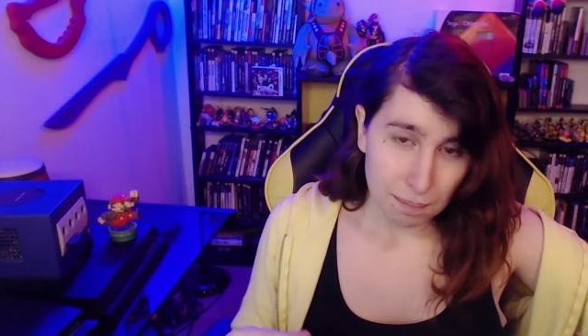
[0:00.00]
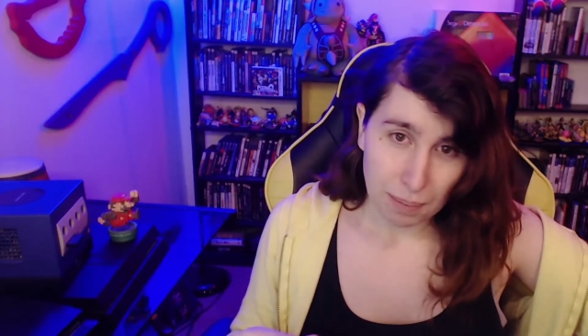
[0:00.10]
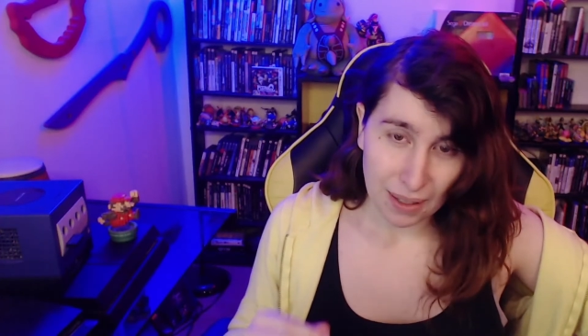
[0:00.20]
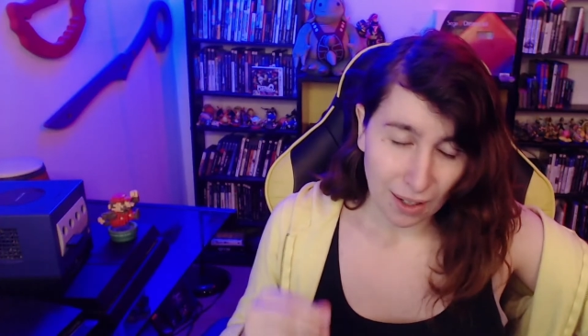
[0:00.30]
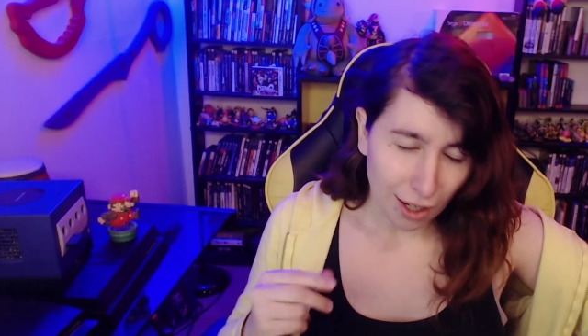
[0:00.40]

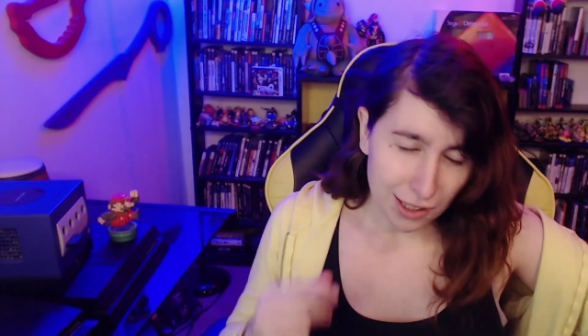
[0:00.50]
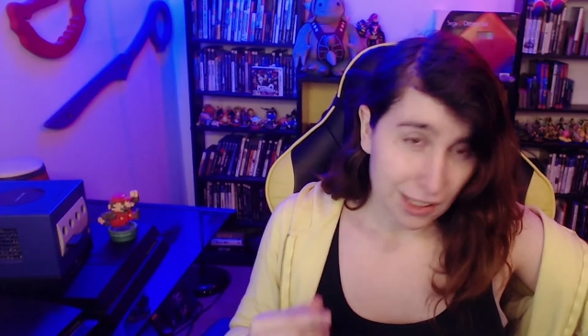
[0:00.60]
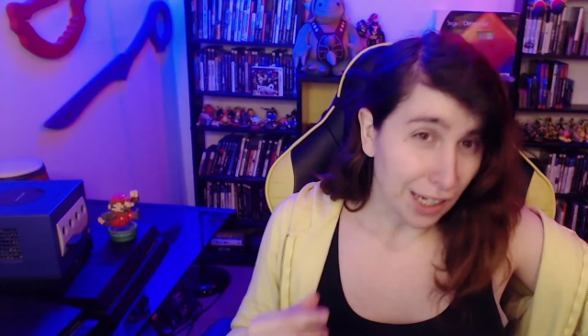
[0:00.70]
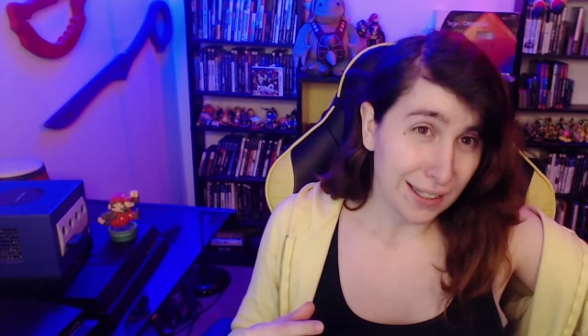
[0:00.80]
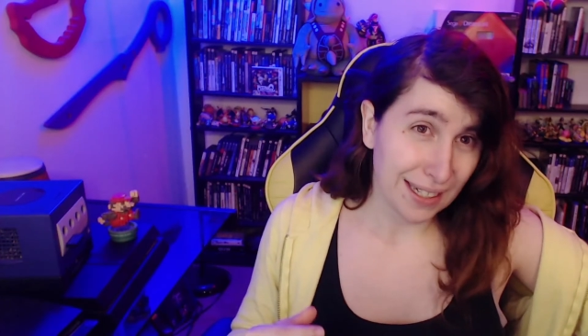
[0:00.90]
But it all
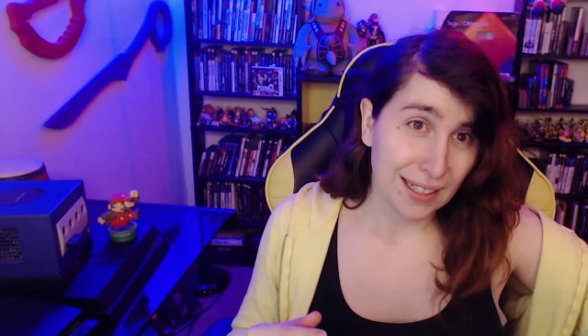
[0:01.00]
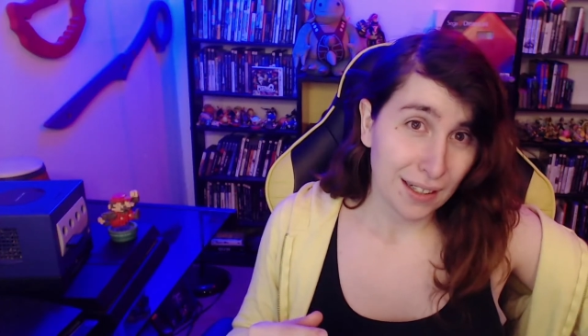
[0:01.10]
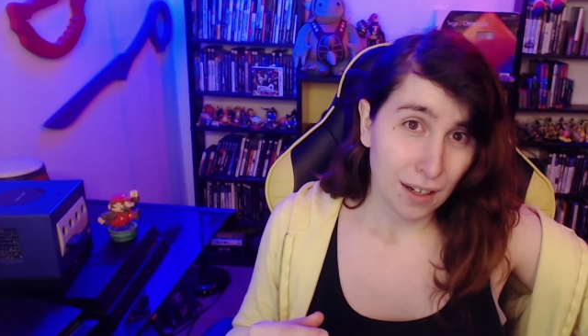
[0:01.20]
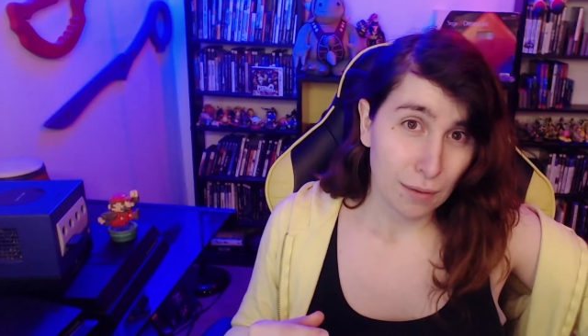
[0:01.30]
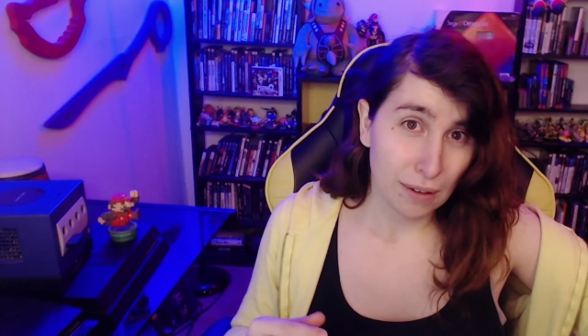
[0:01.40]
started
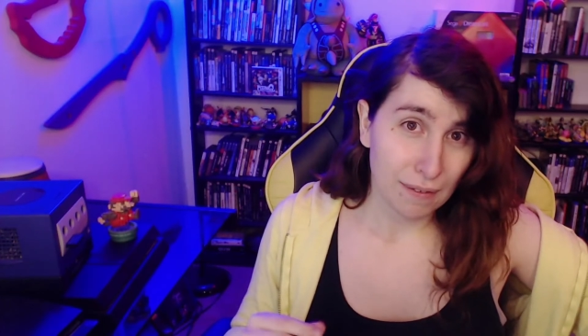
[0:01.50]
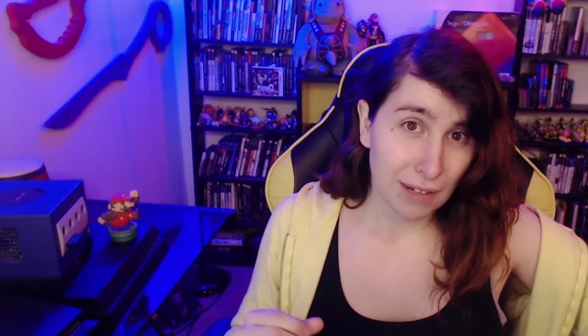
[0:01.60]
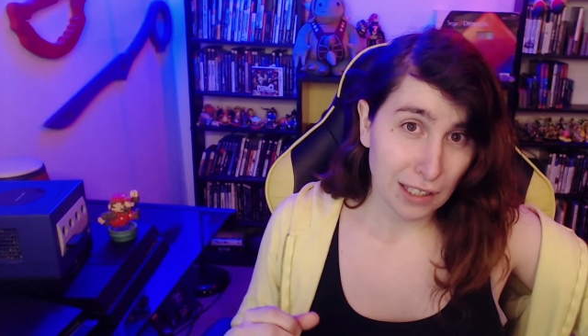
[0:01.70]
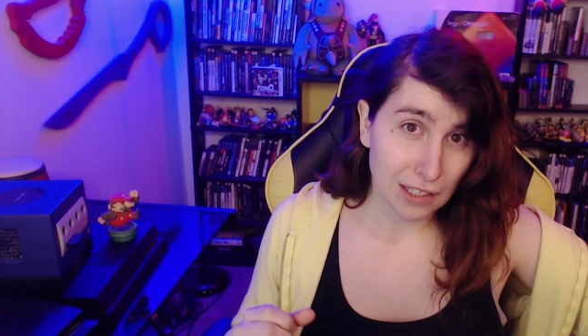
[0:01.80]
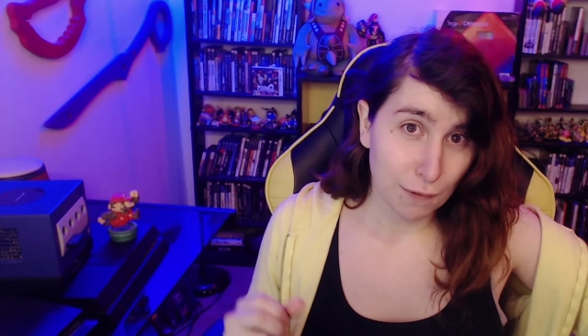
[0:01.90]
with
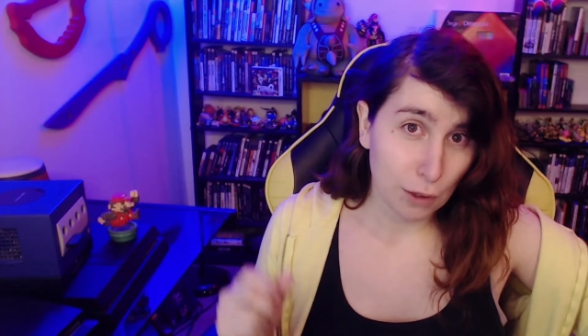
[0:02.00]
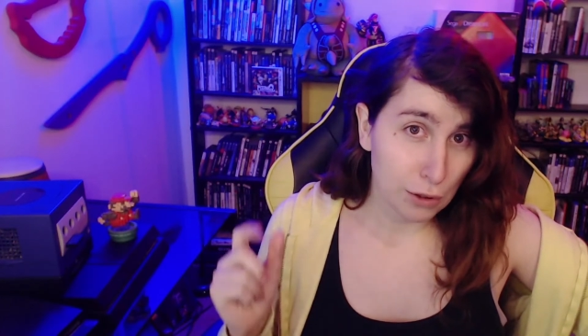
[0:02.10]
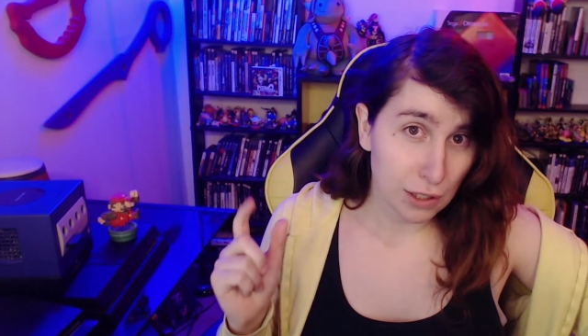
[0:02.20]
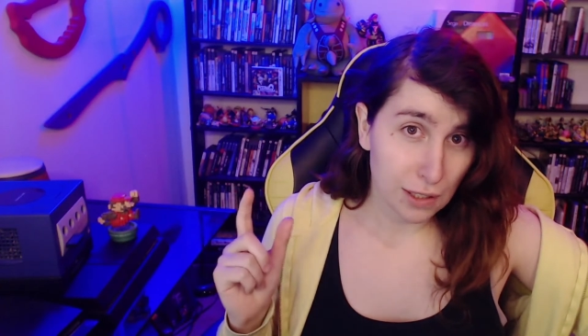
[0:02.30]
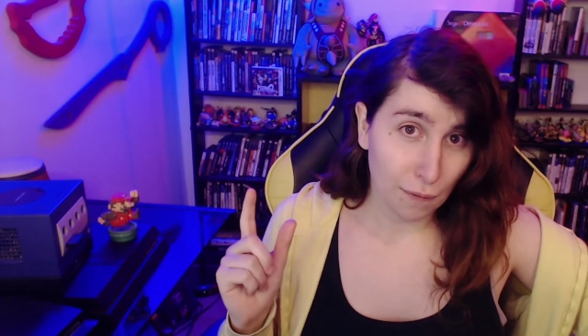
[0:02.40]
just those